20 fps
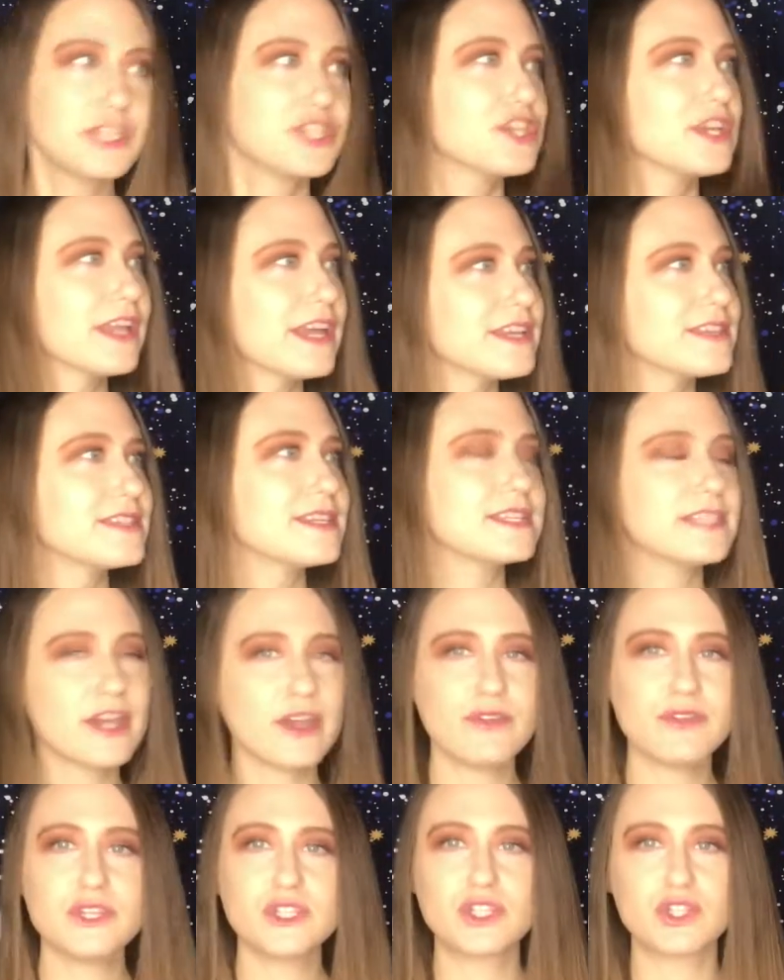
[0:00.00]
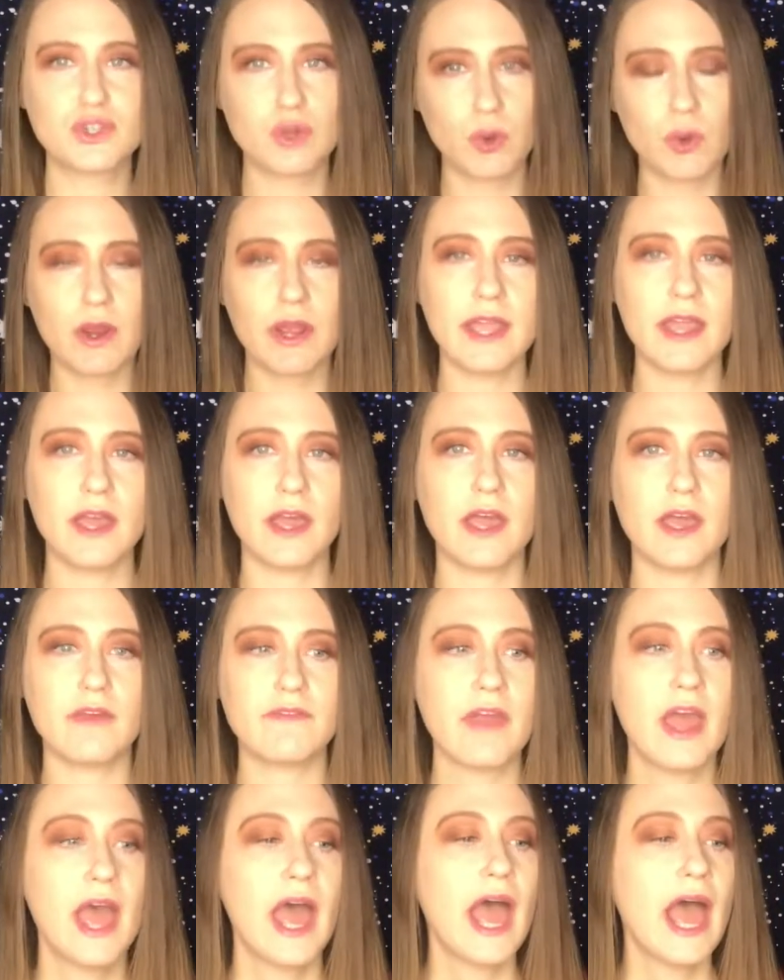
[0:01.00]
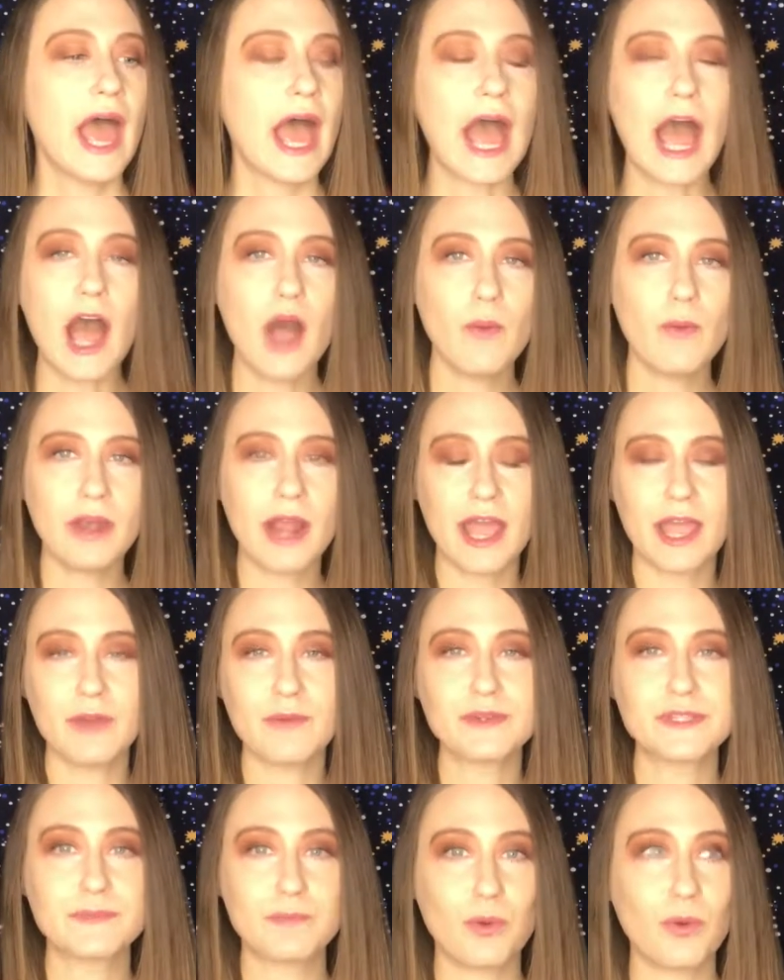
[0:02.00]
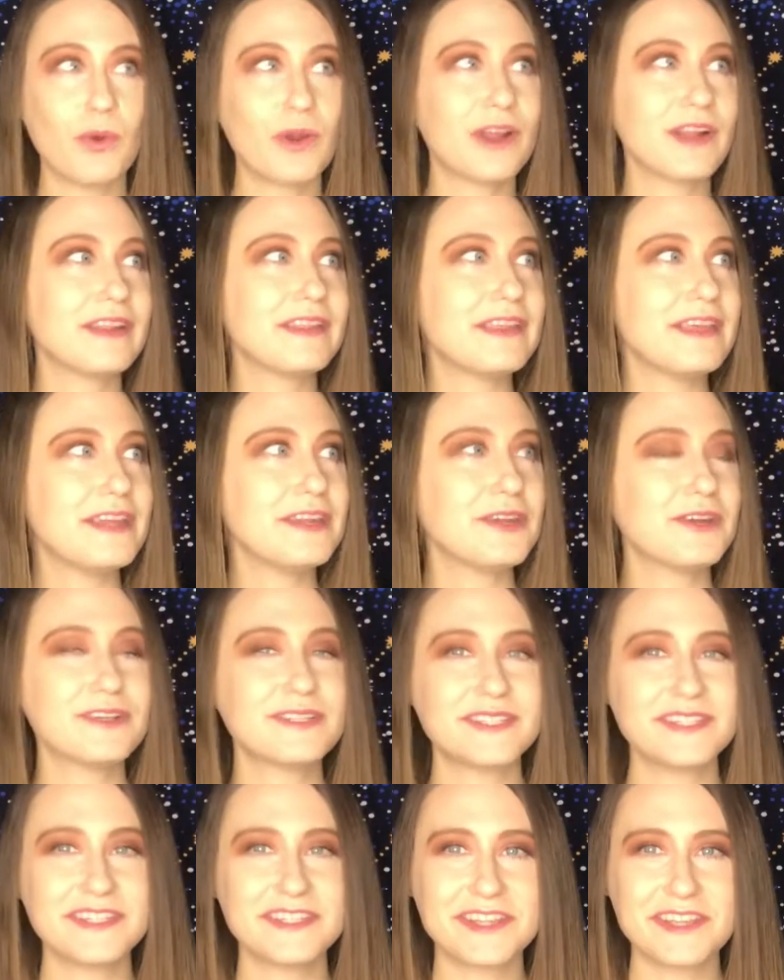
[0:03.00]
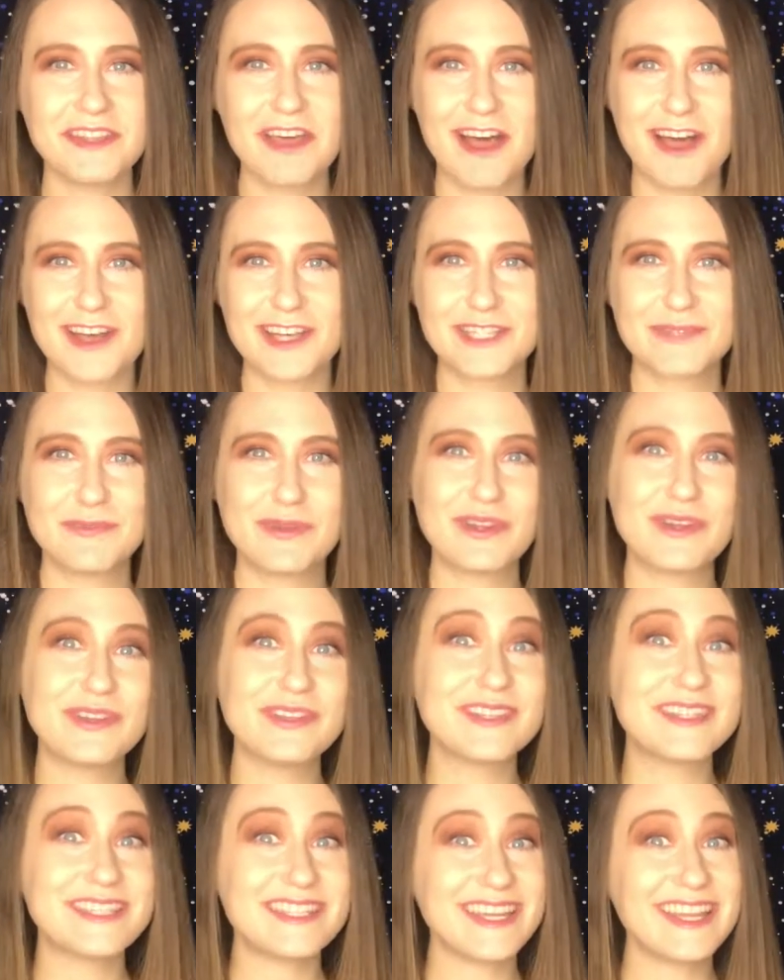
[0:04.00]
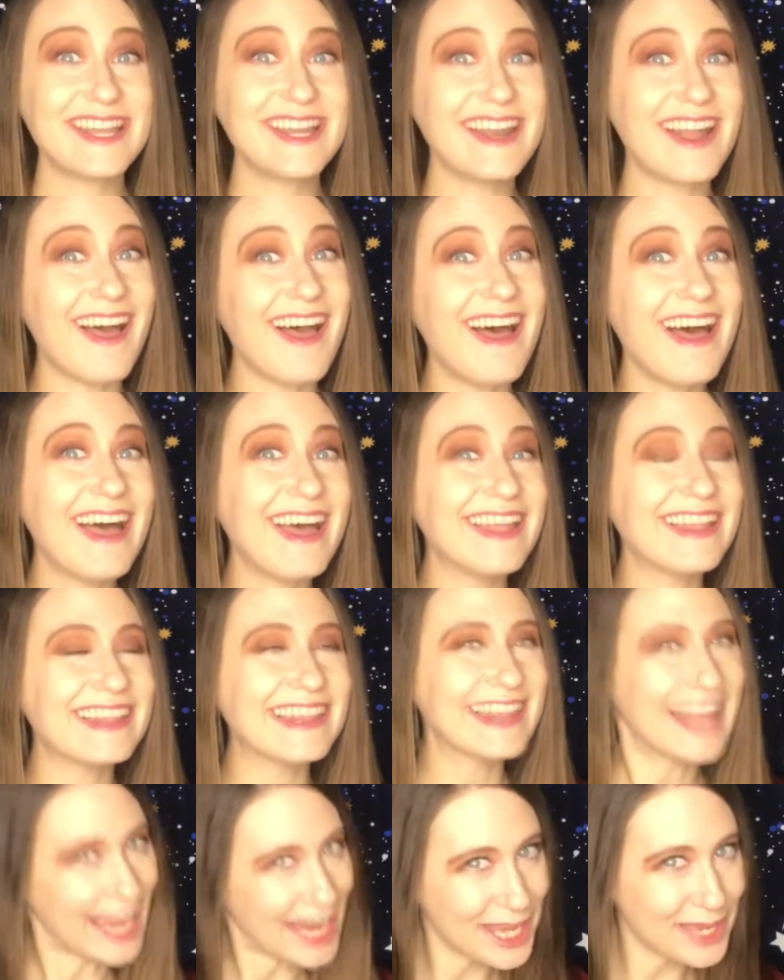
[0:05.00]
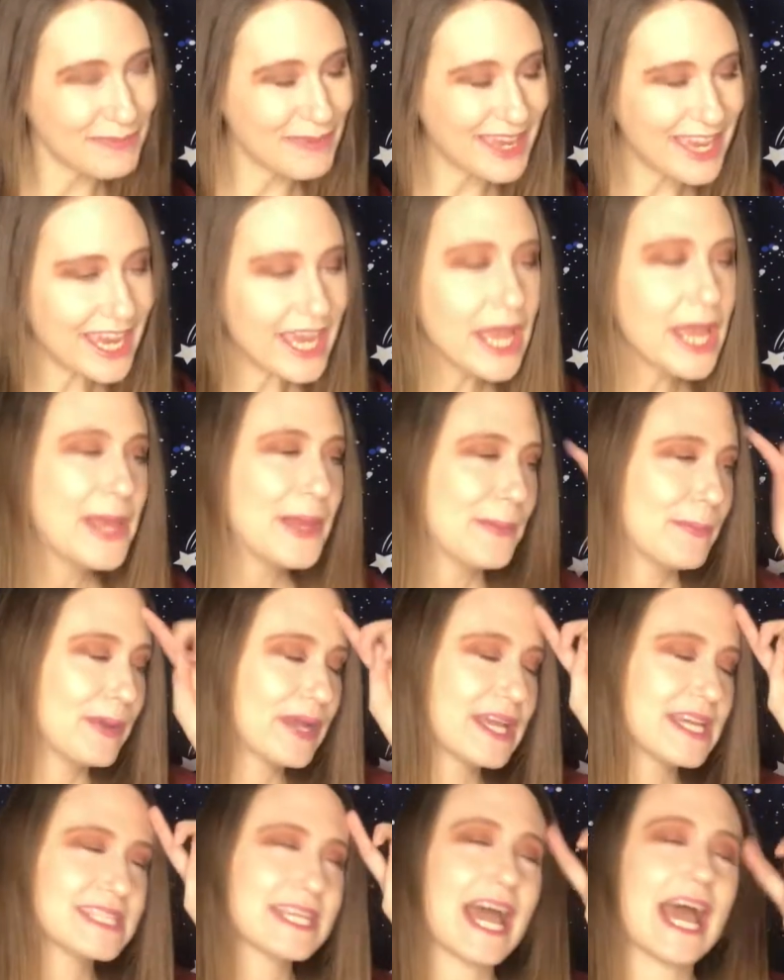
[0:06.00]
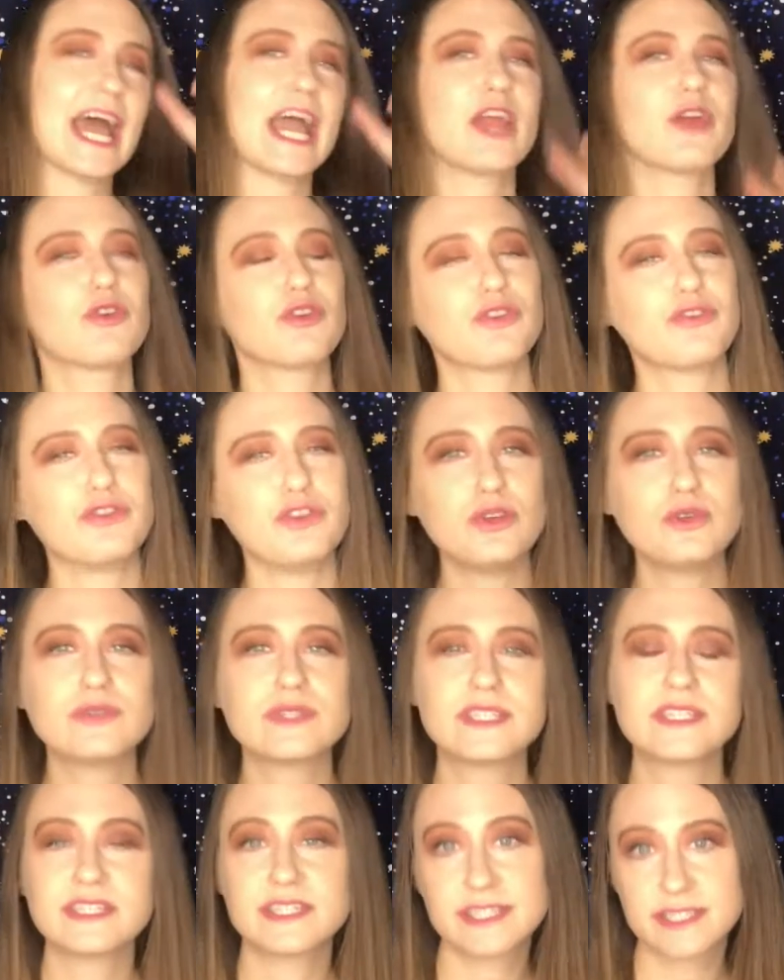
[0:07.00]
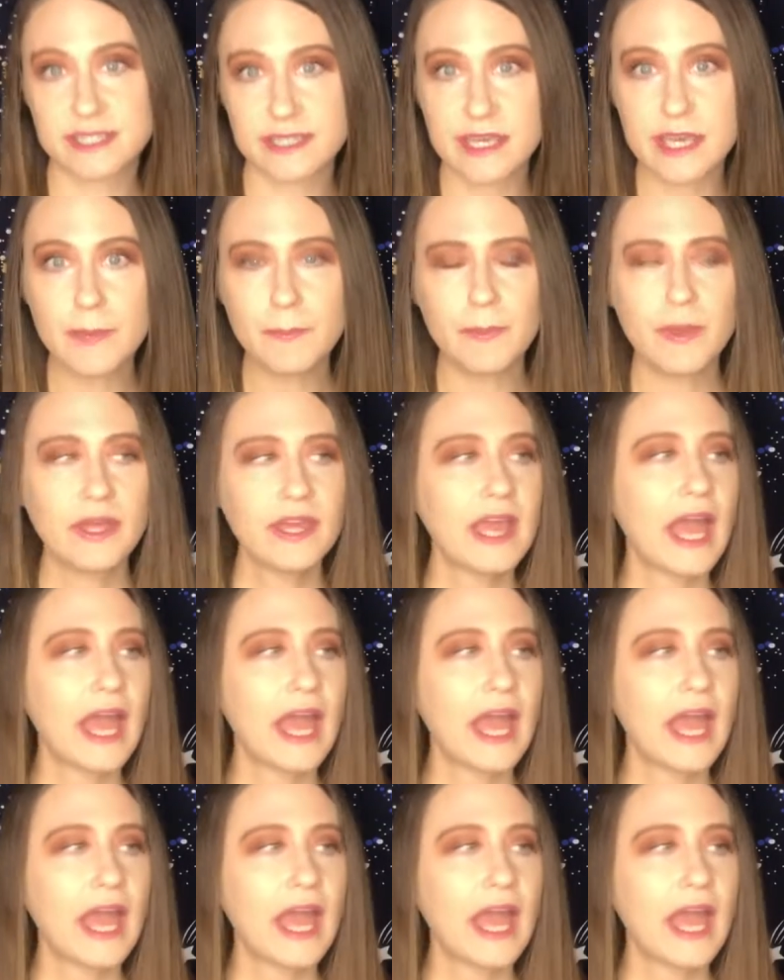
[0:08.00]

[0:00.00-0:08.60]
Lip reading: She likes to tell the story of how when I was born, the nurses in the hospital did not like me because I refused to sleep,